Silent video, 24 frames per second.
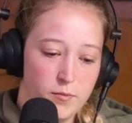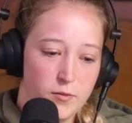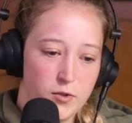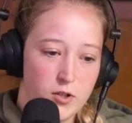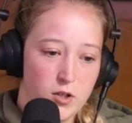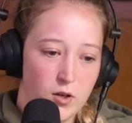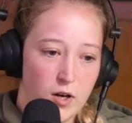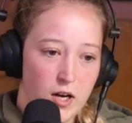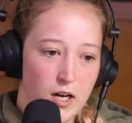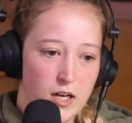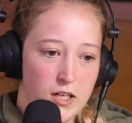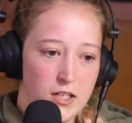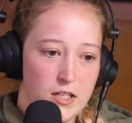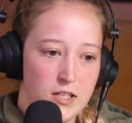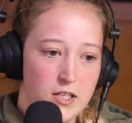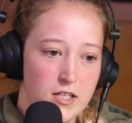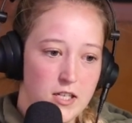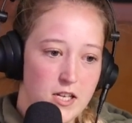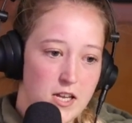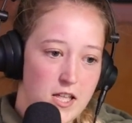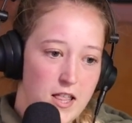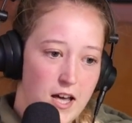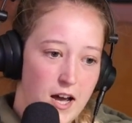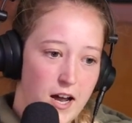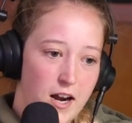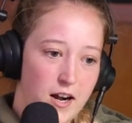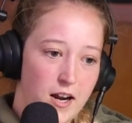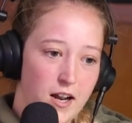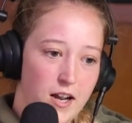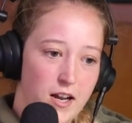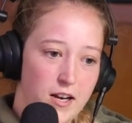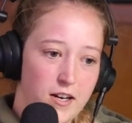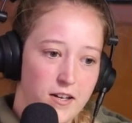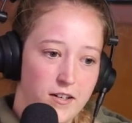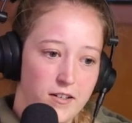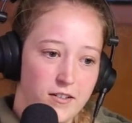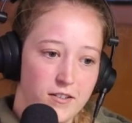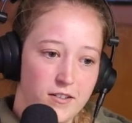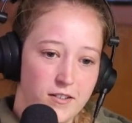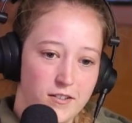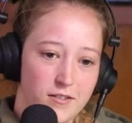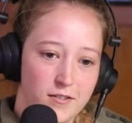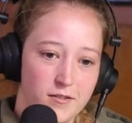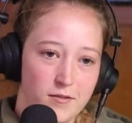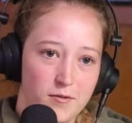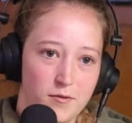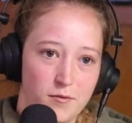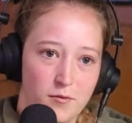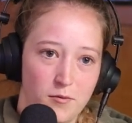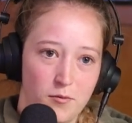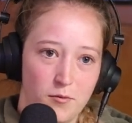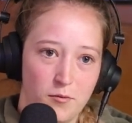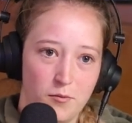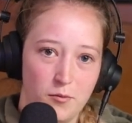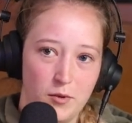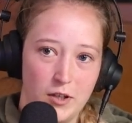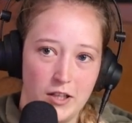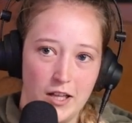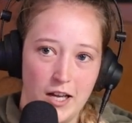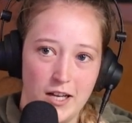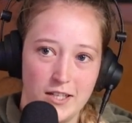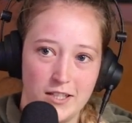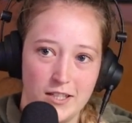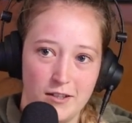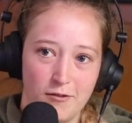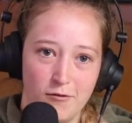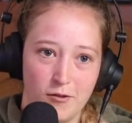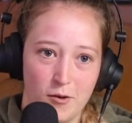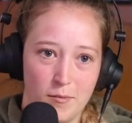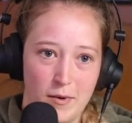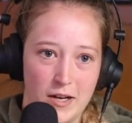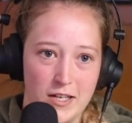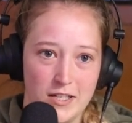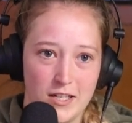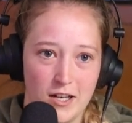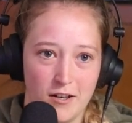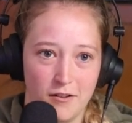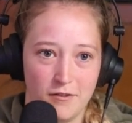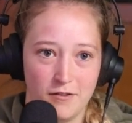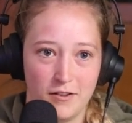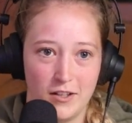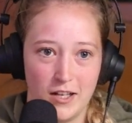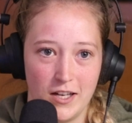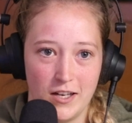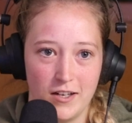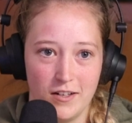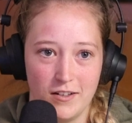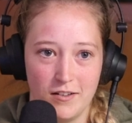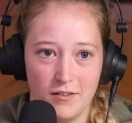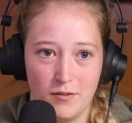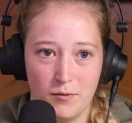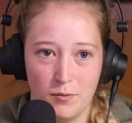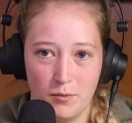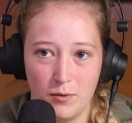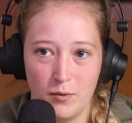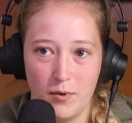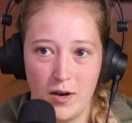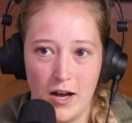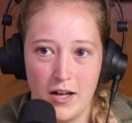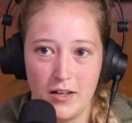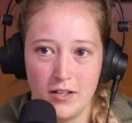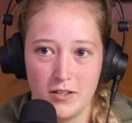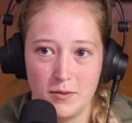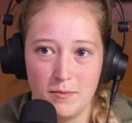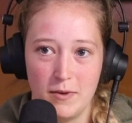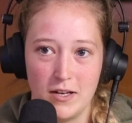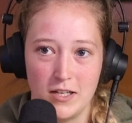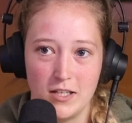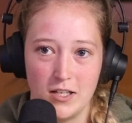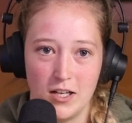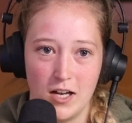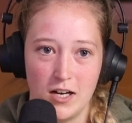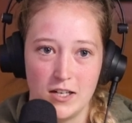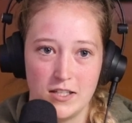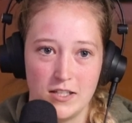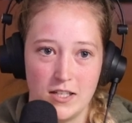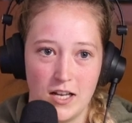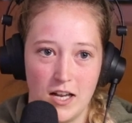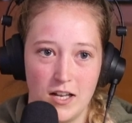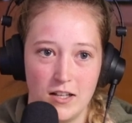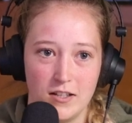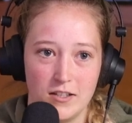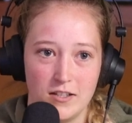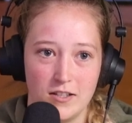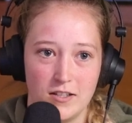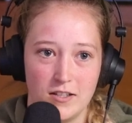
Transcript: So getting to see that and realizing for myself that, wow, this makes a lot of sense.